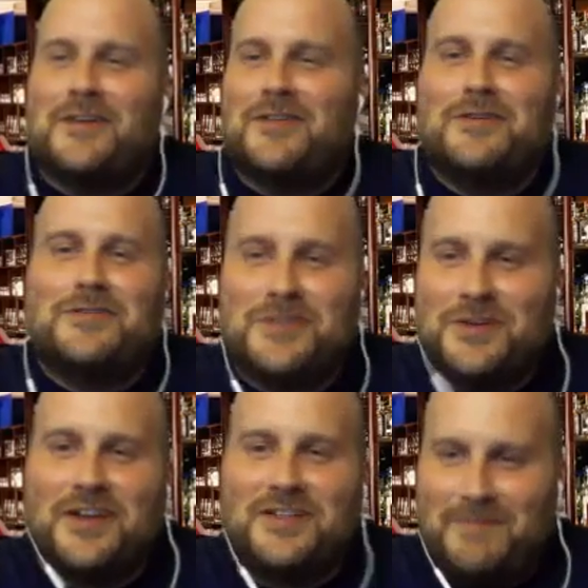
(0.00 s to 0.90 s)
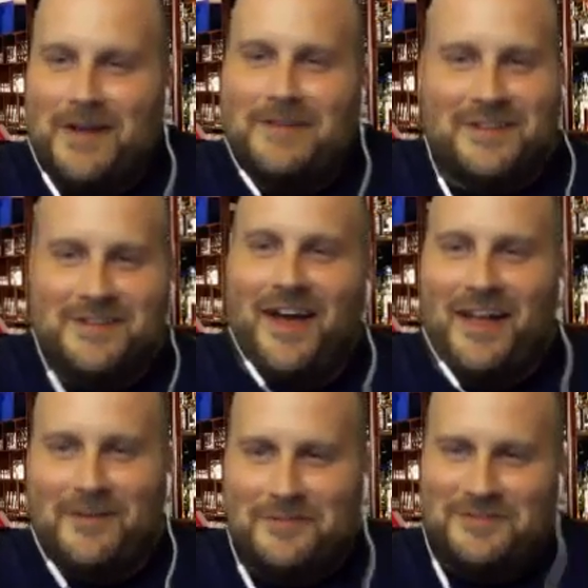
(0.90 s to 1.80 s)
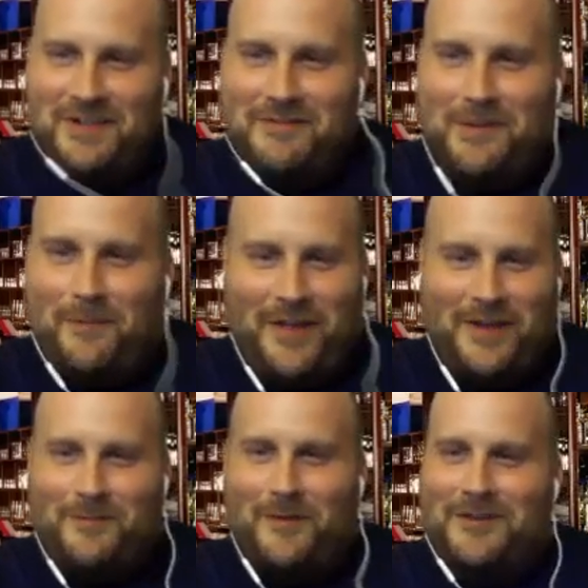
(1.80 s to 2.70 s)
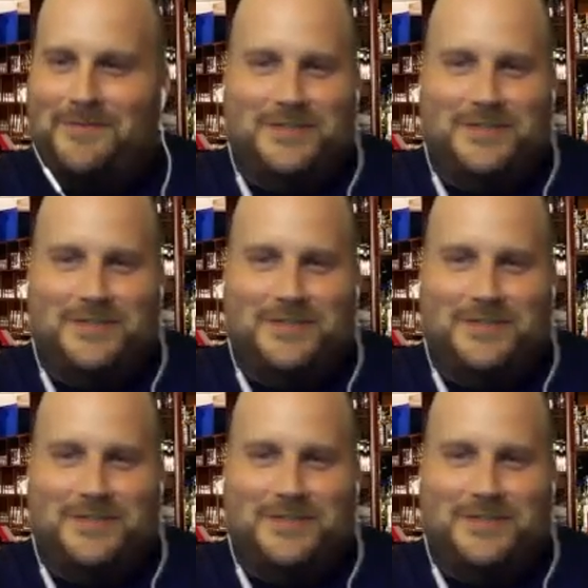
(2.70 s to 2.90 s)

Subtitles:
You should expect to die if you're 70 playing rugby.